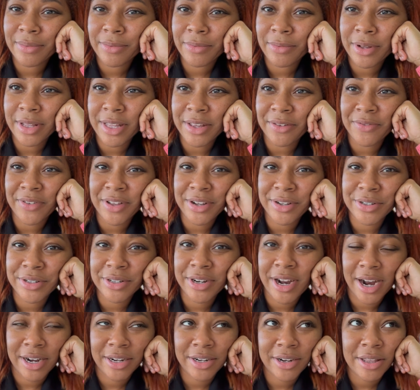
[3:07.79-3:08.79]
Really fun
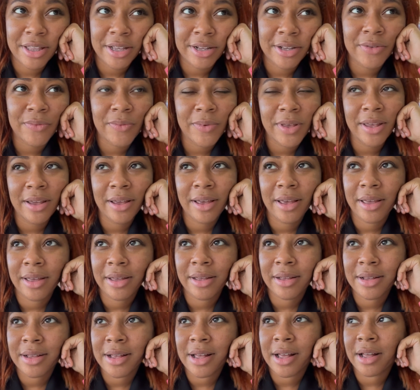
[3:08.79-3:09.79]
director this week.
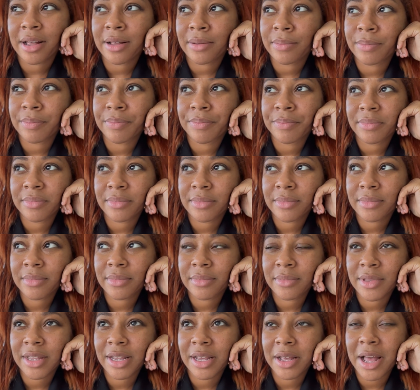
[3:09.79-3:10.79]

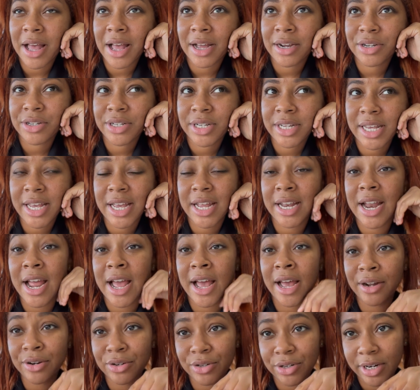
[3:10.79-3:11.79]
Um, actually an
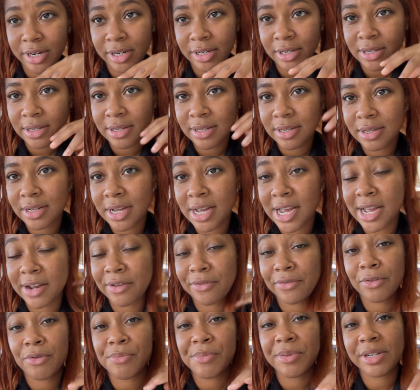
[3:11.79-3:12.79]
actress
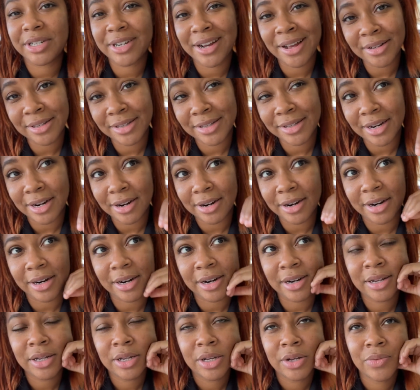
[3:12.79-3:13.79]
and former child star
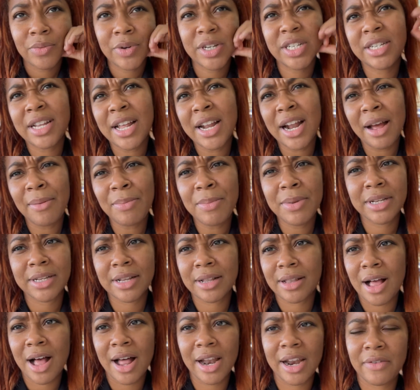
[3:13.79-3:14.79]
which that happens a
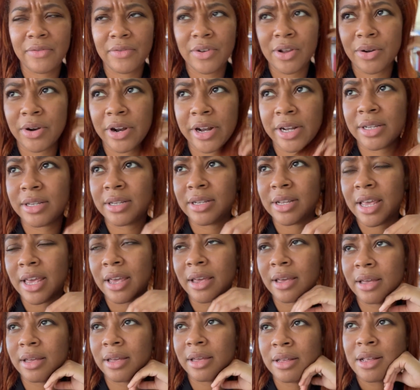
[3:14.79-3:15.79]
lot, I've noticed. Like,
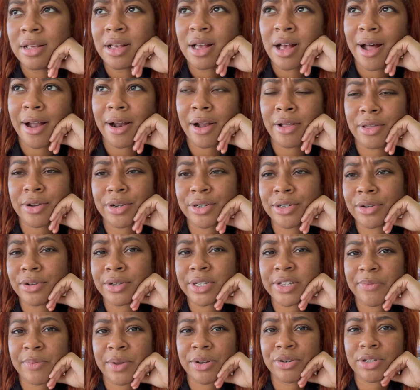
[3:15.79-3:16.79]
other
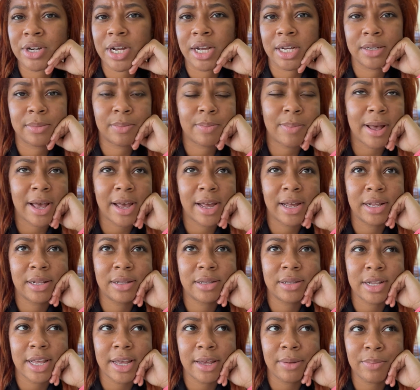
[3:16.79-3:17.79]
shows have been dropped by,
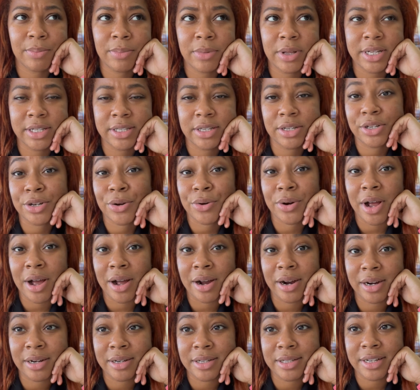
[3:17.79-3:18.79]
like, Melissa Joan
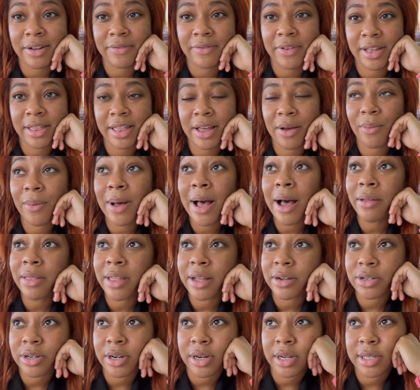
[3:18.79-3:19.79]
Hart and stuff like that. Wow,
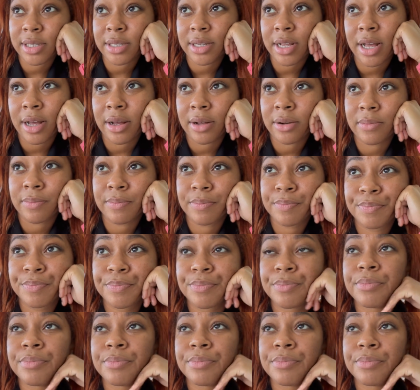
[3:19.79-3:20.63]
that drug is loud.